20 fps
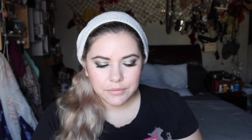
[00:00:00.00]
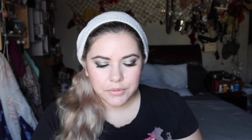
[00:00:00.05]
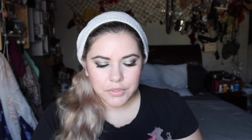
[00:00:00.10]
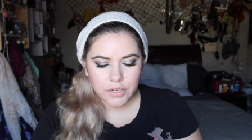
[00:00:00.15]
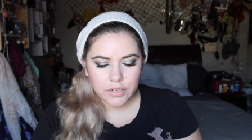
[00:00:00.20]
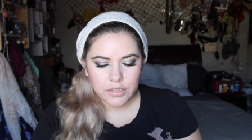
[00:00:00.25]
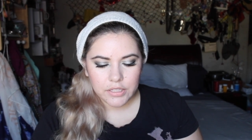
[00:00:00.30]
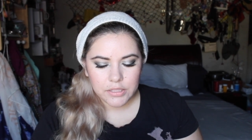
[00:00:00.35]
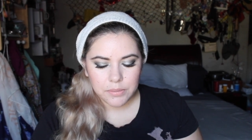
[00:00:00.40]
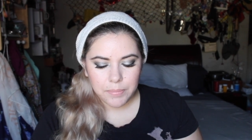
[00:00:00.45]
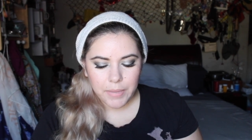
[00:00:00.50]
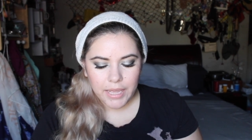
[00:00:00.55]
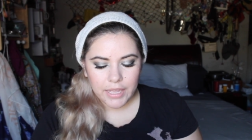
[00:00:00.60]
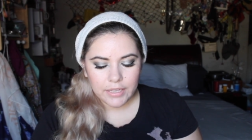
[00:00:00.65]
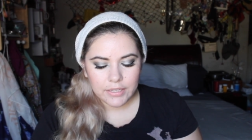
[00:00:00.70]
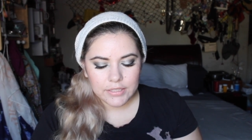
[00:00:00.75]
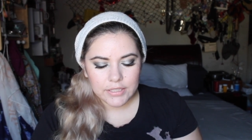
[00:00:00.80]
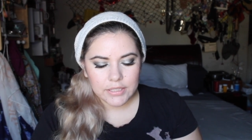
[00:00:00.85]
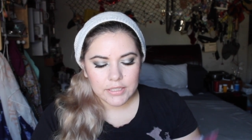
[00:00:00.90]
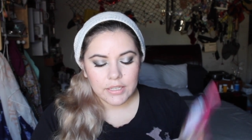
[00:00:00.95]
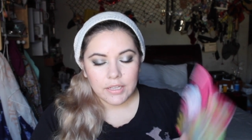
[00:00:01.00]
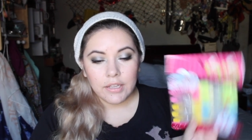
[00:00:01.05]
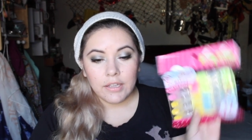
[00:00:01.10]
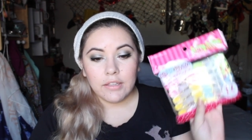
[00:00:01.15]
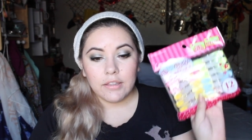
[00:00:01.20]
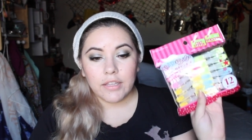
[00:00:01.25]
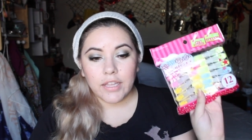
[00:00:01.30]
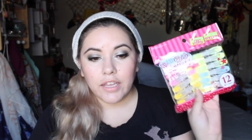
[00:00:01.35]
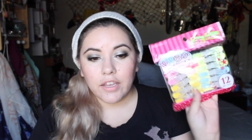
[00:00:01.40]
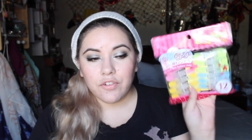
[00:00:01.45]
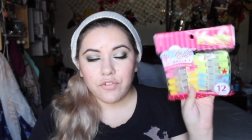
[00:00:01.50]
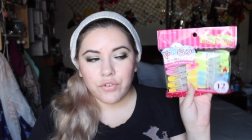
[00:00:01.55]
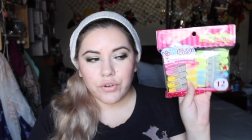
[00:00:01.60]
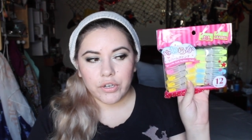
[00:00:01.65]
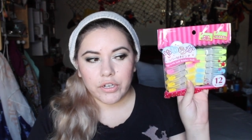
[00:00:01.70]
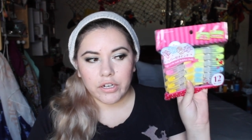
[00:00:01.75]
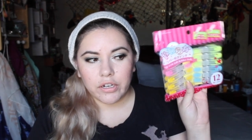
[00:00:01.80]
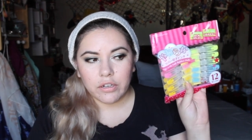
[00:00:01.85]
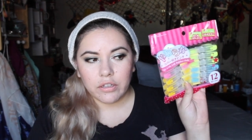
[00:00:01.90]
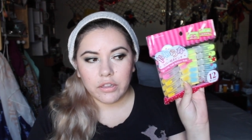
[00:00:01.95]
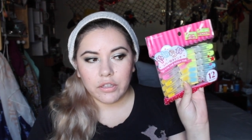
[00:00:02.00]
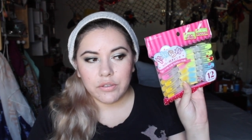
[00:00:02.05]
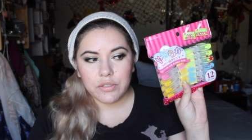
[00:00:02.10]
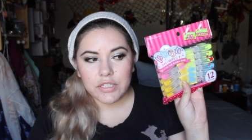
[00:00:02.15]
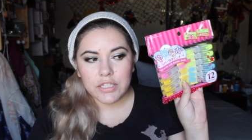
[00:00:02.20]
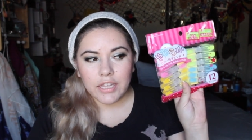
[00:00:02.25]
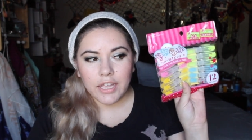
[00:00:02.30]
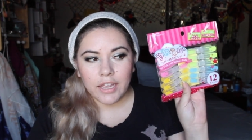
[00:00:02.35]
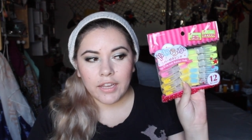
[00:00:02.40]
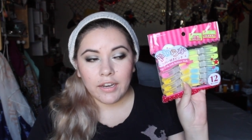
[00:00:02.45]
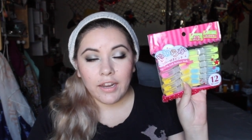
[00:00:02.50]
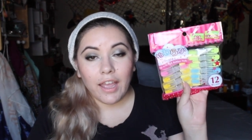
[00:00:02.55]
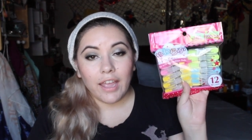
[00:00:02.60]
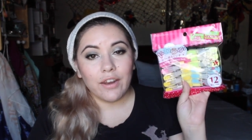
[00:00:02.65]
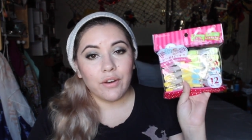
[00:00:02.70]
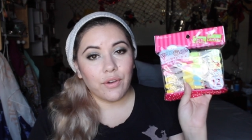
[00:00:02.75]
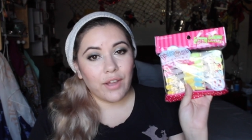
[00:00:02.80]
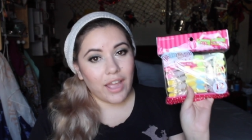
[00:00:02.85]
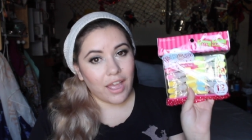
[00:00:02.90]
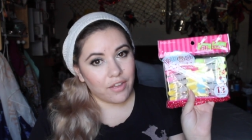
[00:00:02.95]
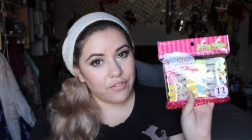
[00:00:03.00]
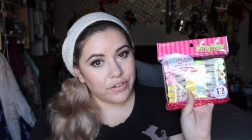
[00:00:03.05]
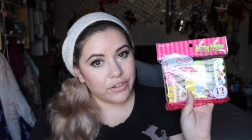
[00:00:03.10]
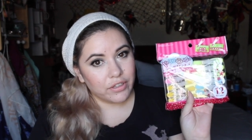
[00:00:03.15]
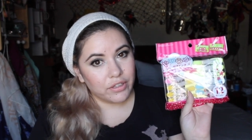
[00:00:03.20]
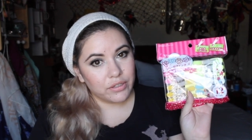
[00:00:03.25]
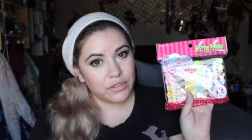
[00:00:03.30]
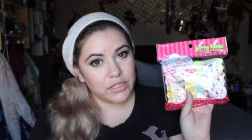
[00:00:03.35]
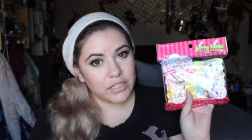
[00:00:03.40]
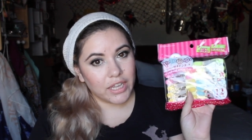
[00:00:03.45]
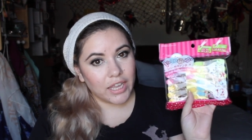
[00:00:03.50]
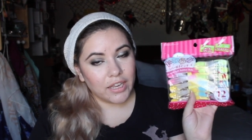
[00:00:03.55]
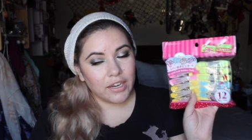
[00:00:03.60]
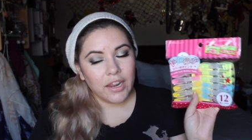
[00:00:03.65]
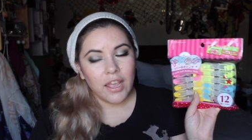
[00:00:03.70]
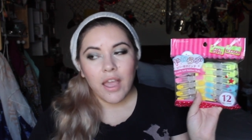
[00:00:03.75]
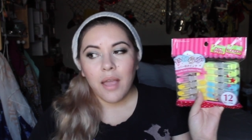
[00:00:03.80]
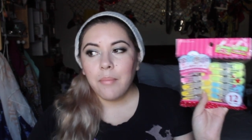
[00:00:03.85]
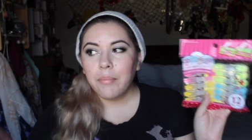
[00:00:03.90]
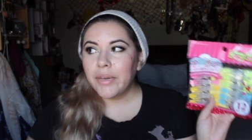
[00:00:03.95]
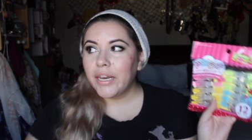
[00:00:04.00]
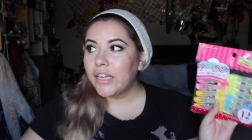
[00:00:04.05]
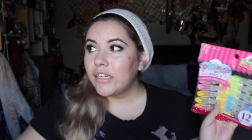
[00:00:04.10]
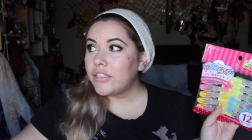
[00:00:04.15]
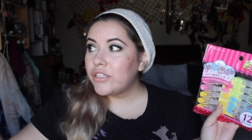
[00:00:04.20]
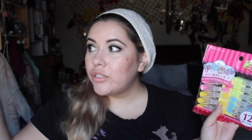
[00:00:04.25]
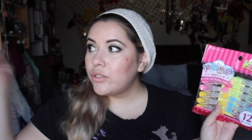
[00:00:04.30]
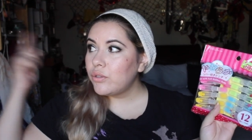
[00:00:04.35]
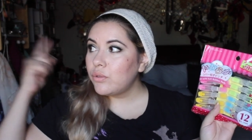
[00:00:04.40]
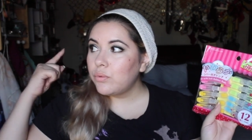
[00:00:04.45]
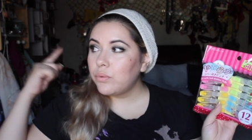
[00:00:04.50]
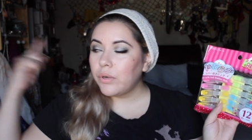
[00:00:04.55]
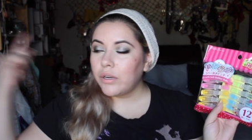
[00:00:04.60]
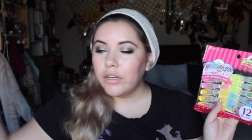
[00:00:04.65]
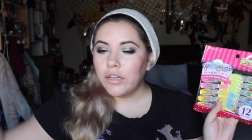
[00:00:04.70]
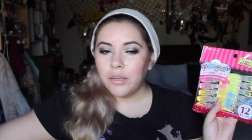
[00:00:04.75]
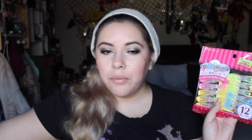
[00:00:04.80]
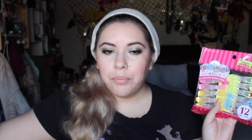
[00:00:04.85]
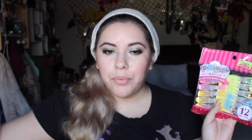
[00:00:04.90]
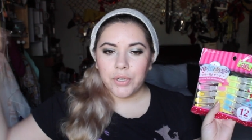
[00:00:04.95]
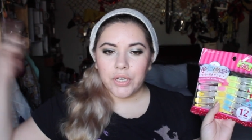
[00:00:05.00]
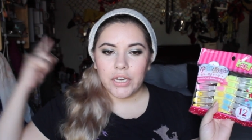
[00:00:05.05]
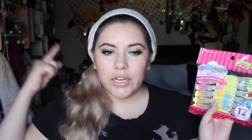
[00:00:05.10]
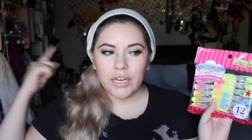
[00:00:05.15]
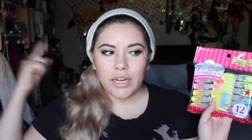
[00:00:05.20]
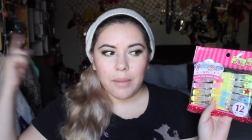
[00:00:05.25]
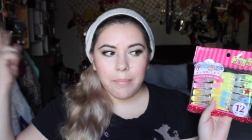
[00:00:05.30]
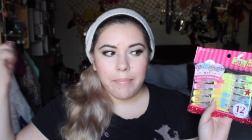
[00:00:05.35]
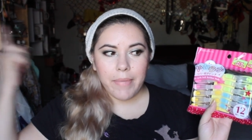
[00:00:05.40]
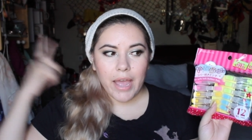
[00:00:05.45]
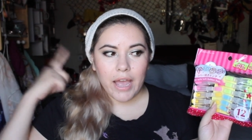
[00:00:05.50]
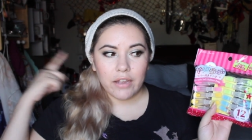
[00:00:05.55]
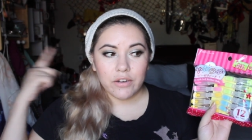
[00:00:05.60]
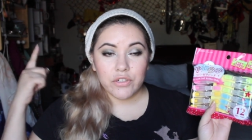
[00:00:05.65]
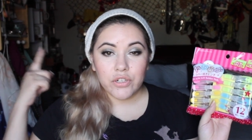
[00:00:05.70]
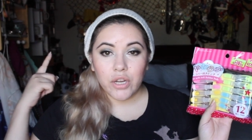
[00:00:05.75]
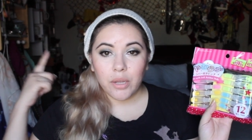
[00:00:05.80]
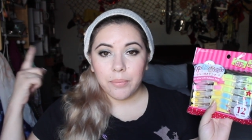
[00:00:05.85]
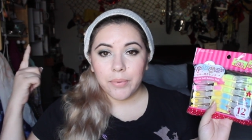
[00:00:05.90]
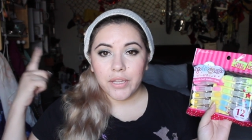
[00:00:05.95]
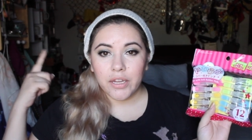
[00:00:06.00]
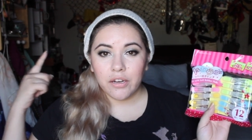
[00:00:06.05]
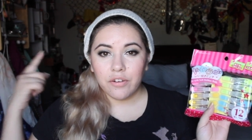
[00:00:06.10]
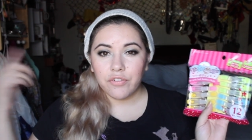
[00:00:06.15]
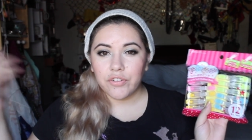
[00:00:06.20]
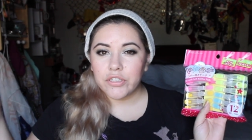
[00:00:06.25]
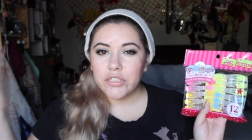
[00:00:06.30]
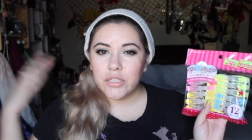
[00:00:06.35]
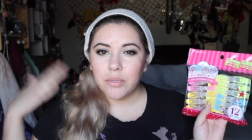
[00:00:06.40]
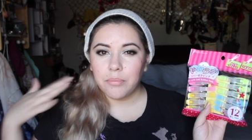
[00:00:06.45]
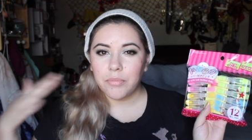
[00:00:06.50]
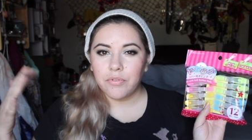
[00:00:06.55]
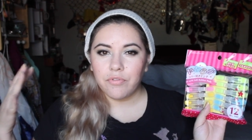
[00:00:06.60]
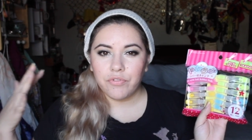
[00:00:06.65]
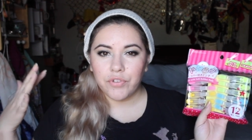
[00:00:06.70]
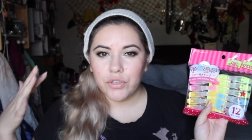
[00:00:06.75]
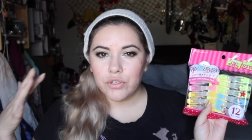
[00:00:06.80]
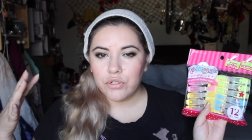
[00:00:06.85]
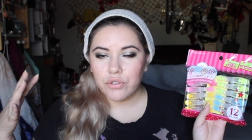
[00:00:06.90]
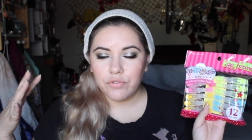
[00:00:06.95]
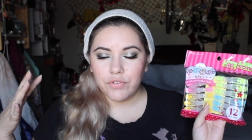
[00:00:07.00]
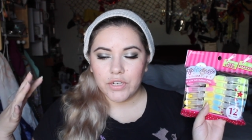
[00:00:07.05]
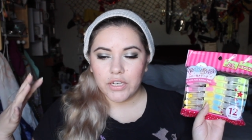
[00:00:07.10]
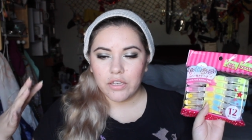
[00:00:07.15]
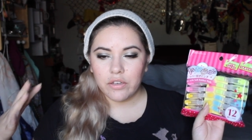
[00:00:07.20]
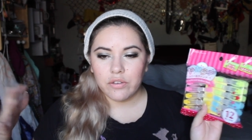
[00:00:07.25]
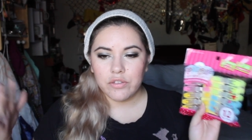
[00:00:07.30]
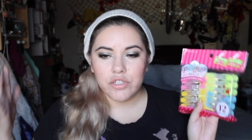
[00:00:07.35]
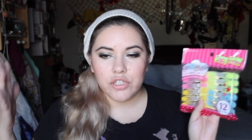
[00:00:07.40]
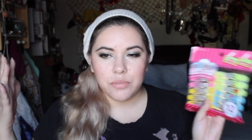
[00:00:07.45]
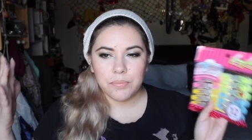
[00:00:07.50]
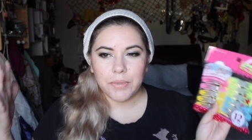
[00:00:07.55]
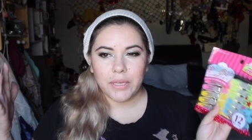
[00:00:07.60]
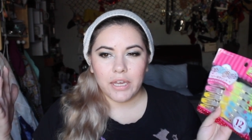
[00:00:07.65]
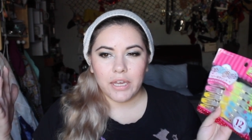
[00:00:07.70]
where are these pegs, like for your clothesline. I don't have a clothesline, but I do want to put in a backdrop here for some future videos, just